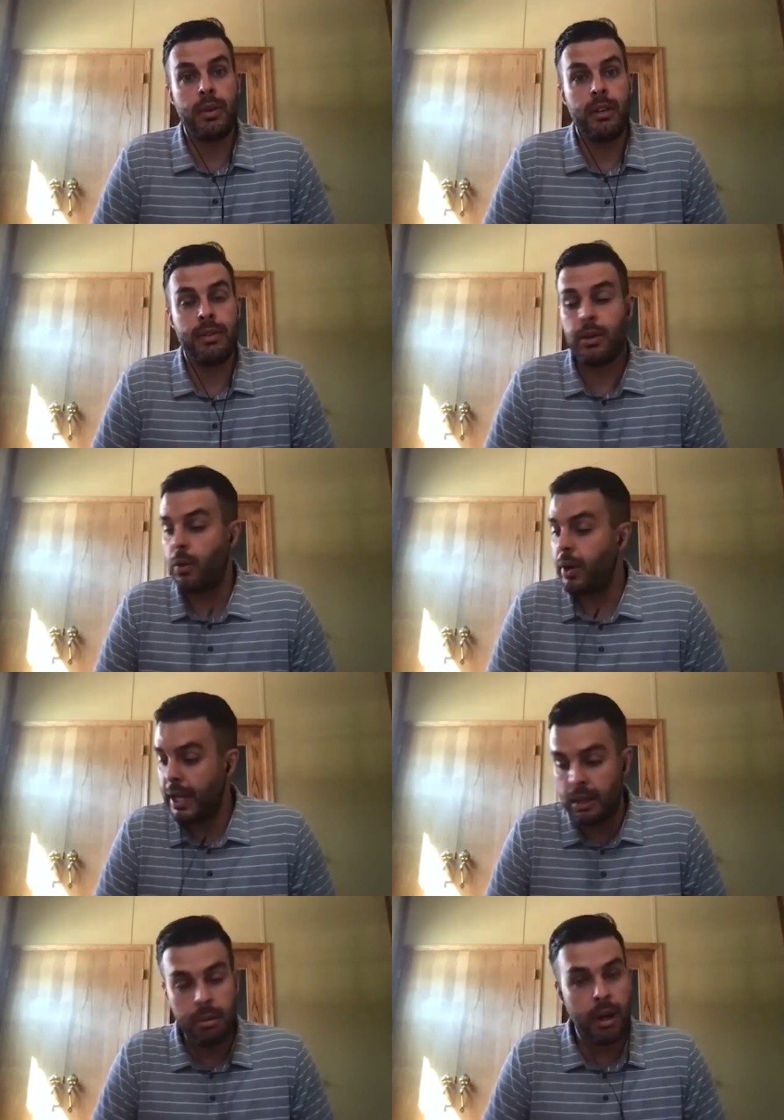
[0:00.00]
If you know
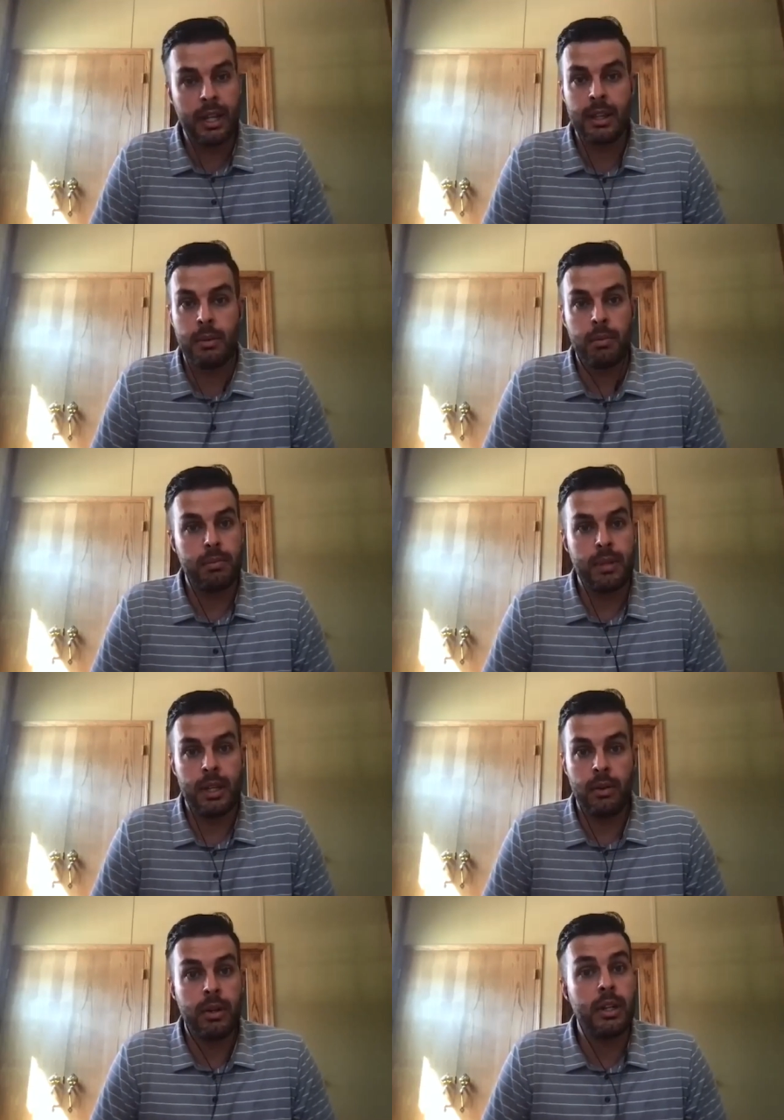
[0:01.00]
anybody that you
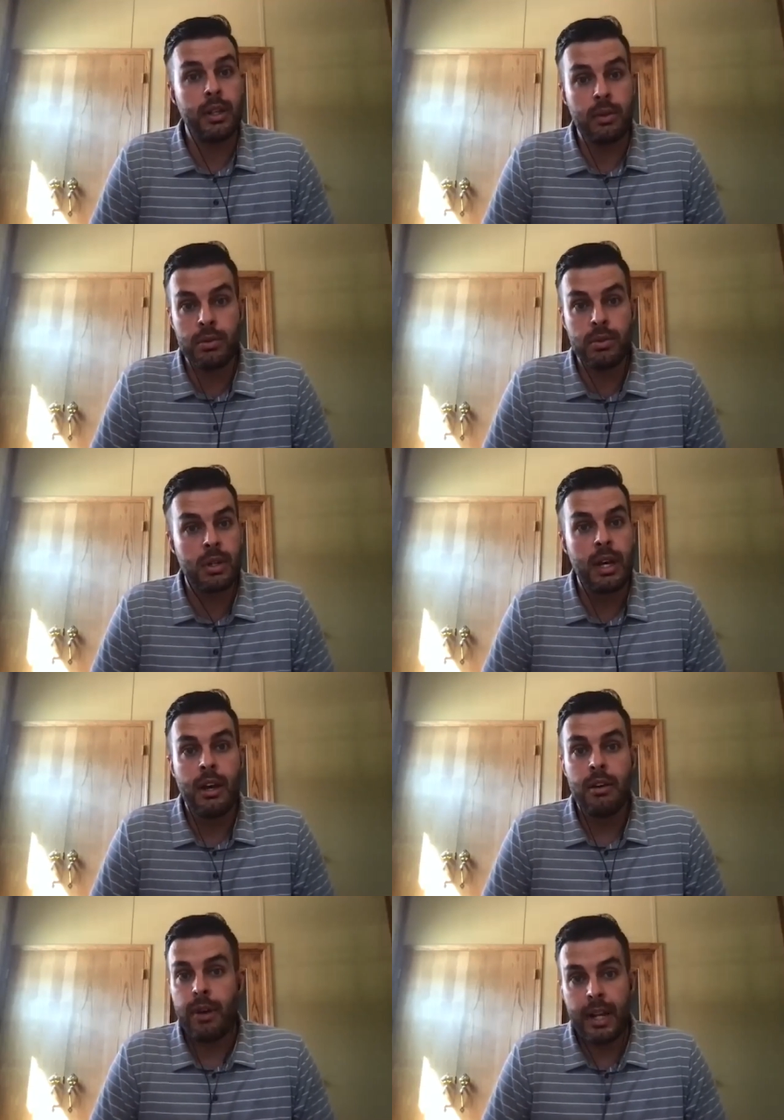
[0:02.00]
know could use
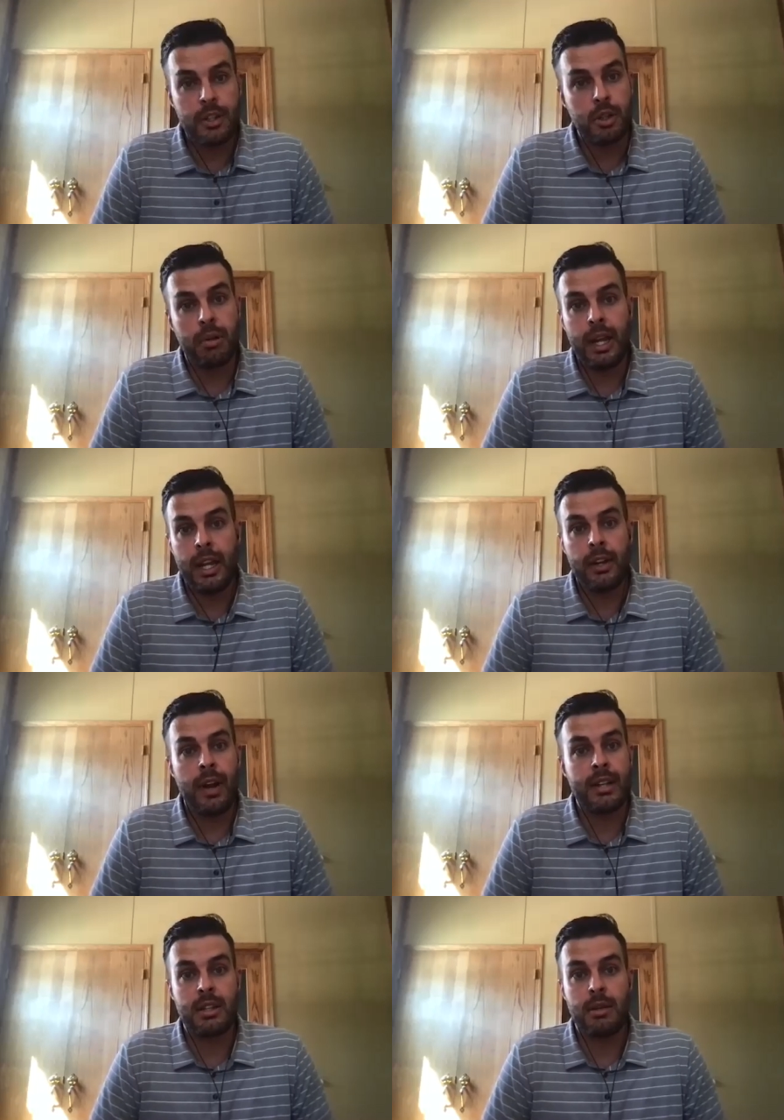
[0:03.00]
financial planning or
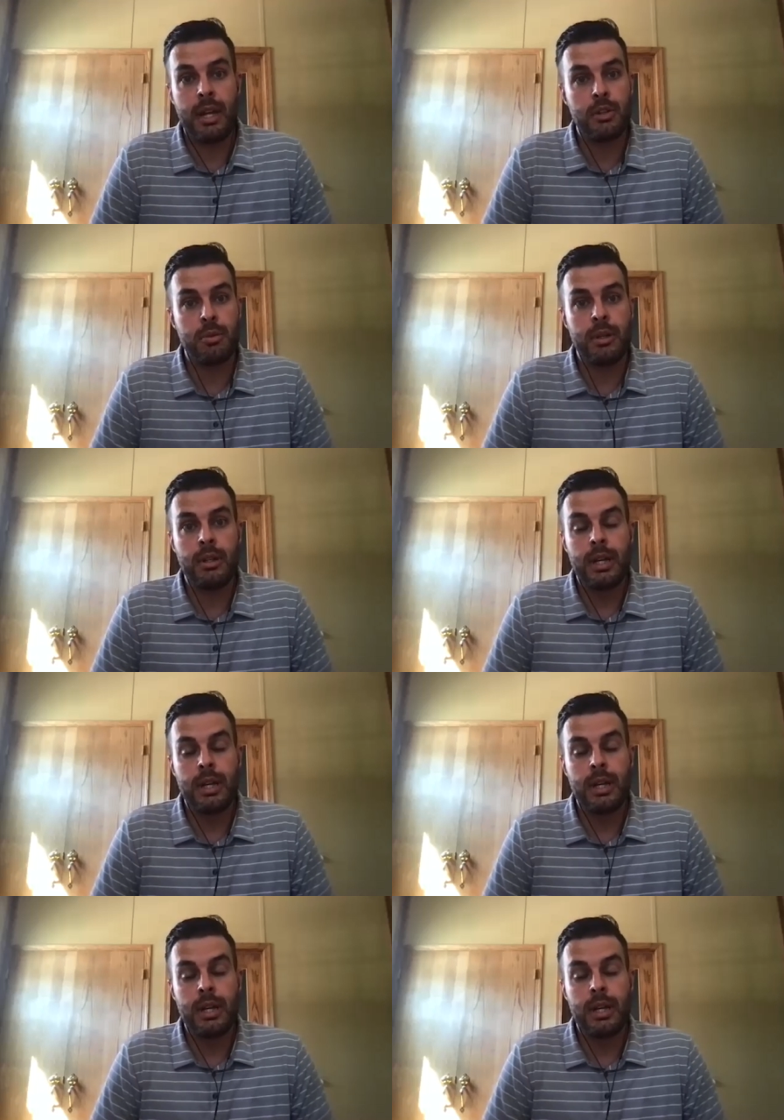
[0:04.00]
asset management,